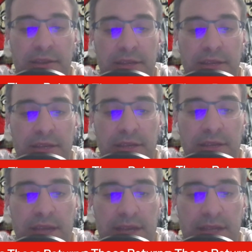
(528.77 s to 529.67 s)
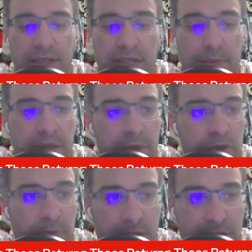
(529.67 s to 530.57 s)
his team at the
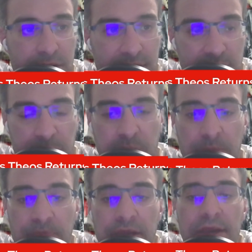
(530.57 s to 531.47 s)
Metropolitan Hospital,